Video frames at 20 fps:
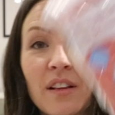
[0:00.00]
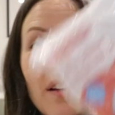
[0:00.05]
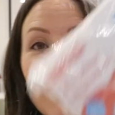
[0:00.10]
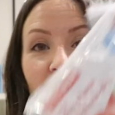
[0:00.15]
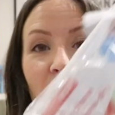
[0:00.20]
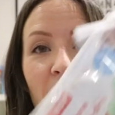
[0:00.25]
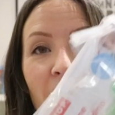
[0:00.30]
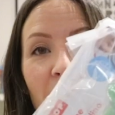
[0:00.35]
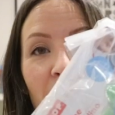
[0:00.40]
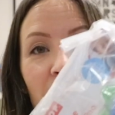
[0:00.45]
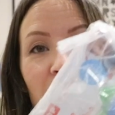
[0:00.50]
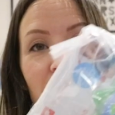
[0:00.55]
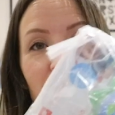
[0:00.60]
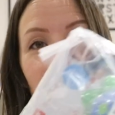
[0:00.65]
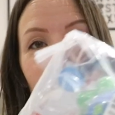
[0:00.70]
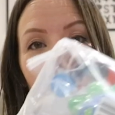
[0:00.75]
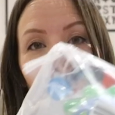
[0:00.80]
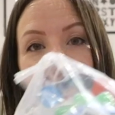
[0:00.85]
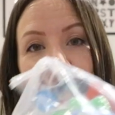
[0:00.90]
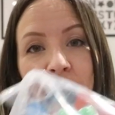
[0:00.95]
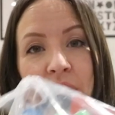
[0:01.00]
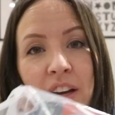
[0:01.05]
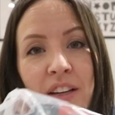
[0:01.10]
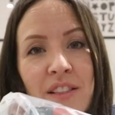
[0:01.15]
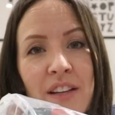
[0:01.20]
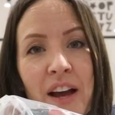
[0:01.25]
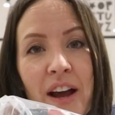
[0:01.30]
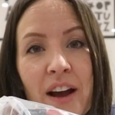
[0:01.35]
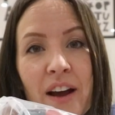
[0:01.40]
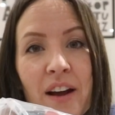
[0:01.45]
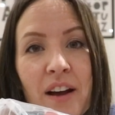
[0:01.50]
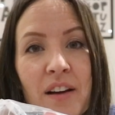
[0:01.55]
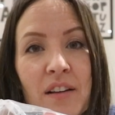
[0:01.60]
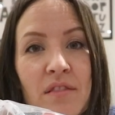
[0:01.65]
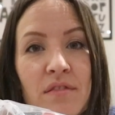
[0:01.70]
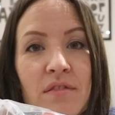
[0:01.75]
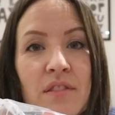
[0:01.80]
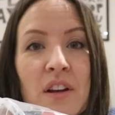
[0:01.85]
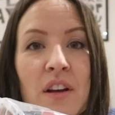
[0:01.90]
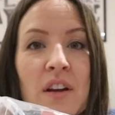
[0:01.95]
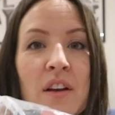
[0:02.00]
love that these are great to have